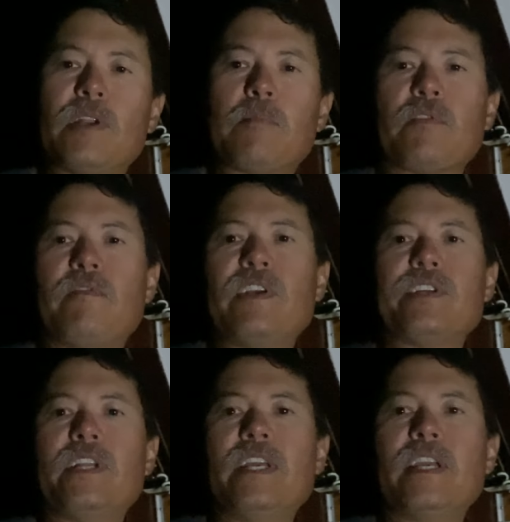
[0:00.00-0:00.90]
of
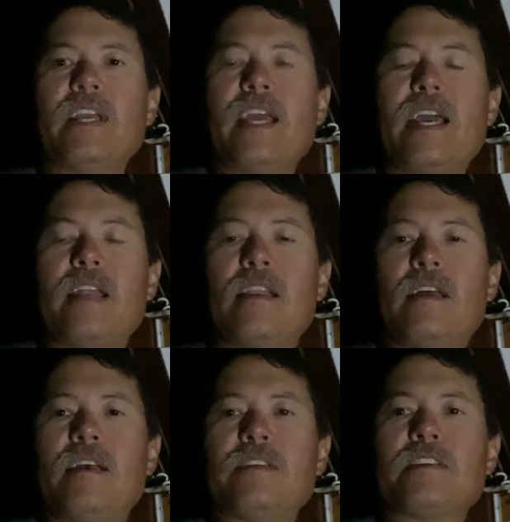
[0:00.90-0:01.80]
provisioning
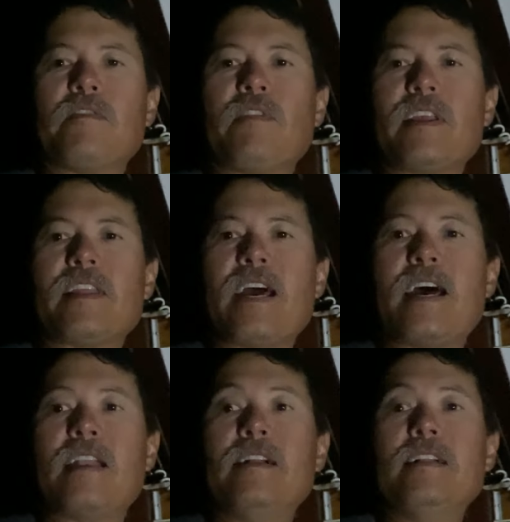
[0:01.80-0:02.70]
and stuff like that.